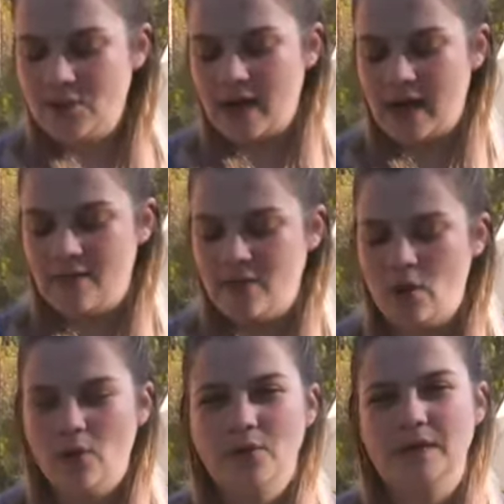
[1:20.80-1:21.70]
you have
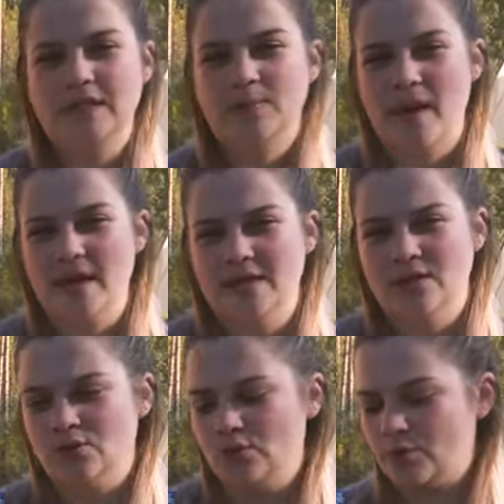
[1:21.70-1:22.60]
all this
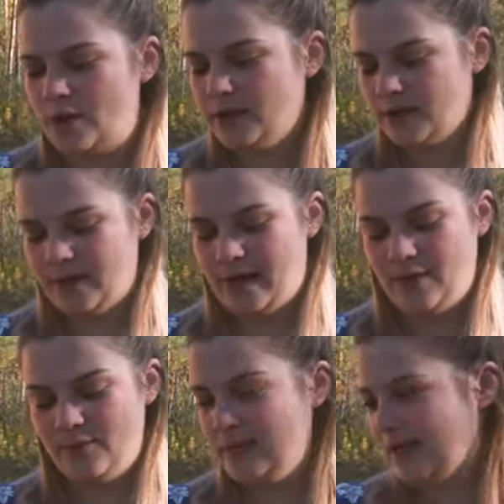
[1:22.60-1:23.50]
space to work.
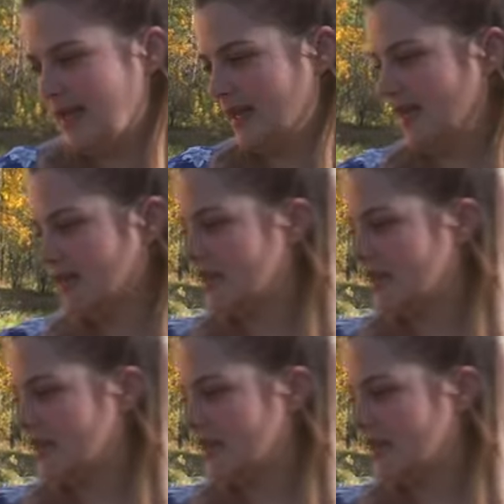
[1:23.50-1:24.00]
I really like it.